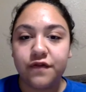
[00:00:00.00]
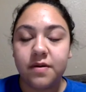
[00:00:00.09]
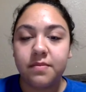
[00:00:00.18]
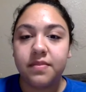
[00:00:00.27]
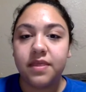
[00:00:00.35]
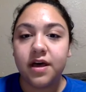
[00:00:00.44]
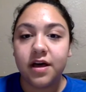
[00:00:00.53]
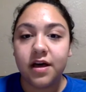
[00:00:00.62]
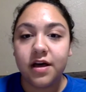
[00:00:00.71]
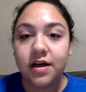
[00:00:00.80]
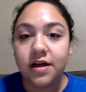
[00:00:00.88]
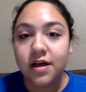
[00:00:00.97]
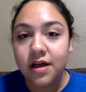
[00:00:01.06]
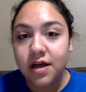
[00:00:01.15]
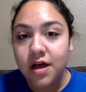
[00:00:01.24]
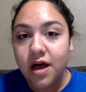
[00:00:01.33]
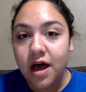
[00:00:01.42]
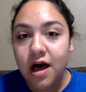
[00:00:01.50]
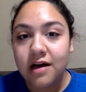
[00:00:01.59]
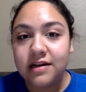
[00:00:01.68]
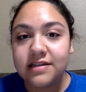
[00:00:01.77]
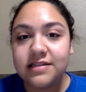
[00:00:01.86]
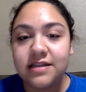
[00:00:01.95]
from the
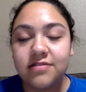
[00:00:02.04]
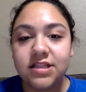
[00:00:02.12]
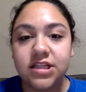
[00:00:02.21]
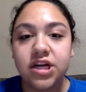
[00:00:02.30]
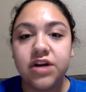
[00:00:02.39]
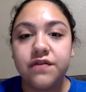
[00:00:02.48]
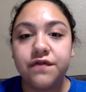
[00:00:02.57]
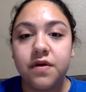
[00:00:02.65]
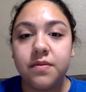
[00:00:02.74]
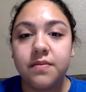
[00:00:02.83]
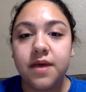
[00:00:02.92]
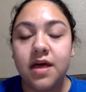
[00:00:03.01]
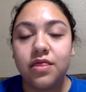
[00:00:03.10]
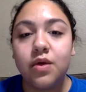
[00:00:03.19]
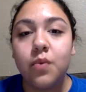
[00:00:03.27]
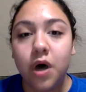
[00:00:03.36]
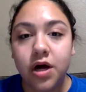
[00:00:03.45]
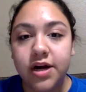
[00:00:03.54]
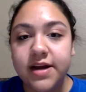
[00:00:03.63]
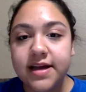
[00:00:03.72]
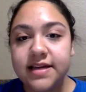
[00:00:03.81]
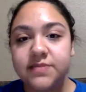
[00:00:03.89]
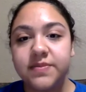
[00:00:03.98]
Alka-Seltzer and the water
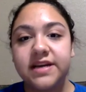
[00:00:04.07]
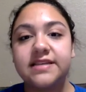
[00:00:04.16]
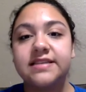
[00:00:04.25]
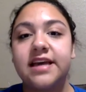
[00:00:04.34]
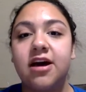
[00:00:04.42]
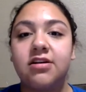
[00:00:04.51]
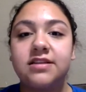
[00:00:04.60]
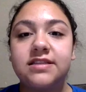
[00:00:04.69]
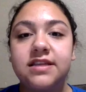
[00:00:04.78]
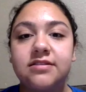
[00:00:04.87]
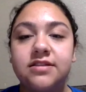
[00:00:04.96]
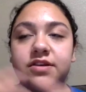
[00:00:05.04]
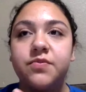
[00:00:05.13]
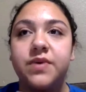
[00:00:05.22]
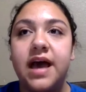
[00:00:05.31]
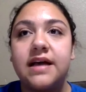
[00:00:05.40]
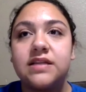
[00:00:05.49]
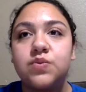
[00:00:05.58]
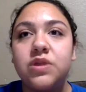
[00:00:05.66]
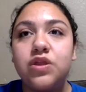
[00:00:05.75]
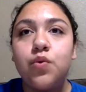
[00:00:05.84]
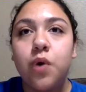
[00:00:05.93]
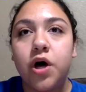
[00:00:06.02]
is because the Alka-Seltzer reacts with the
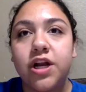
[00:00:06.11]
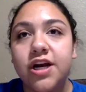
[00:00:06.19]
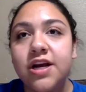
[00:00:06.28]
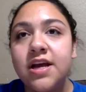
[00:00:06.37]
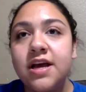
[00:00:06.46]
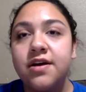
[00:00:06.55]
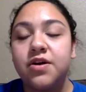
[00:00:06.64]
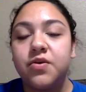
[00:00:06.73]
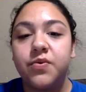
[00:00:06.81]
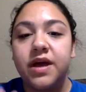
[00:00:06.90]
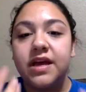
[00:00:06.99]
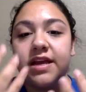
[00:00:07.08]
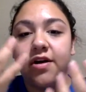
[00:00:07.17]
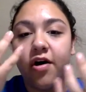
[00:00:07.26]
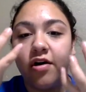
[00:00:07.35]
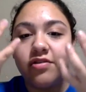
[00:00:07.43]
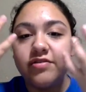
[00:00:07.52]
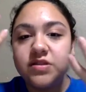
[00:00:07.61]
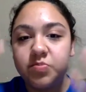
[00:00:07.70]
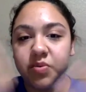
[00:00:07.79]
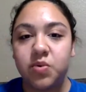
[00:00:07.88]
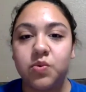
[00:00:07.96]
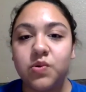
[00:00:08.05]
water, creating all those
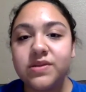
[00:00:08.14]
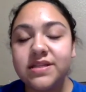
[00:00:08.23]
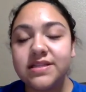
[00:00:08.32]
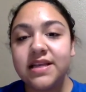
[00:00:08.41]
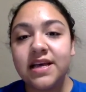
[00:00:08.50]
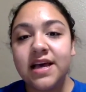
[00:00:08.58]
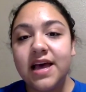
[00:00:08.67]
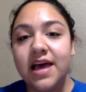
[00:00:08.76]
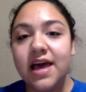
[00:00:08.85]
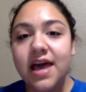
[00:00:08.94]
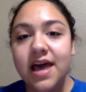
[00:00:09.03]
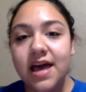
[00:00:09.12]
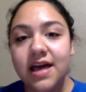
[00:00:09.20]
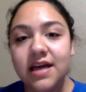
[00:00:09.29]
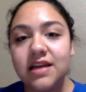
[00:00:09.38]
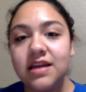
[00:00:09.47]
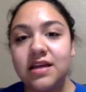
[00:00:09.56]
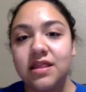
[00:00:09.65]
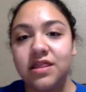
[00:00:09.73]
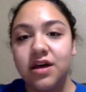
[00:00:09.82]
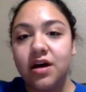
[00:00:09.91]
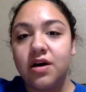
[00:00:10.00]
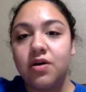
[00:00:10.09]
bubbles, and
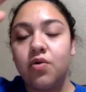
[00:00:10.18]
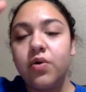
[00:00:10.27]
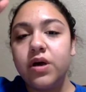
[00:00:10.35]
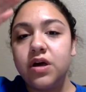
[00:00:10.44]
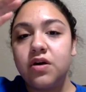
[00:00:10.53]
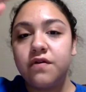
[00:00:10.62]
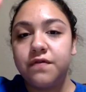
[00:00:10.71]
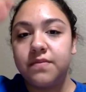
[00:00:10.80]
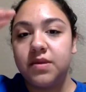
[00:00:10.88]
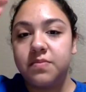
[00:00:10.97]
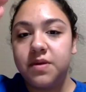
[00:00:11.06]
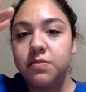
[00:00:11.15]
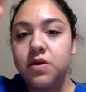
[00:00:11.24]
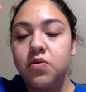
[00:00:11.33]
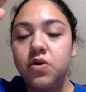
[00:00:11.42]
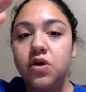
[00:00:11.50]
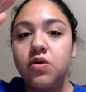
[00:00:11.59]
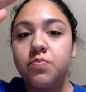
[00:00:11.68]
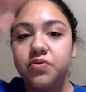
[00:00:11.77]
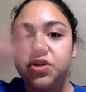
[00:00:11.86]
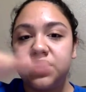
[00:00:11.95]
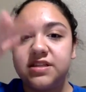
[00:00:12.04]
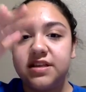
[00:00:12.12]
the oil from the baby oil
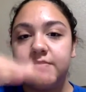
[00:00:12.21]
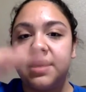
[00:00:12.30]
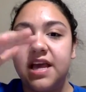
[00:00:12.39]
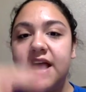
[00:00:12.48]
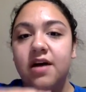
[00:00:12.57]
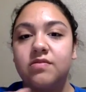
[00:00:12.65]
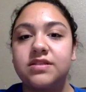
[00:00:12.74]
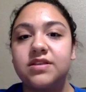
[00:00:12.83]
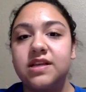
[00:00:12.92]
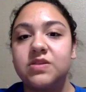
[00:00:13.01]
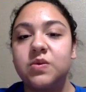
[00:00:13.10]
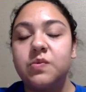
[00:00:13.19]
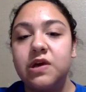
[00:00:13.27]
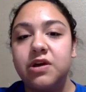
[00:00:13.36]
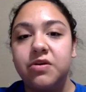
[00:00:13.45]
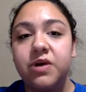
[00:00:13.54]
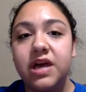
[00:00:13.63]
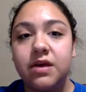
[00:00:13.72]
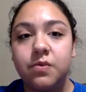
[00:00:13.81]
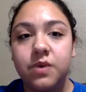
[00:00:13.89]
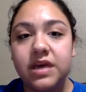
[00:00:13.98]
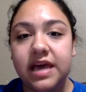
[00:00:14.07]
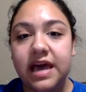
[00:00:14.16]
pushes them down. So that's why
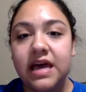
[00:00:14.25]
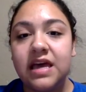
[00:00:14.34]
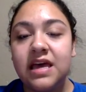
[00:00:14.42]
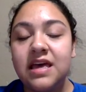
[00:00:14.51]
we get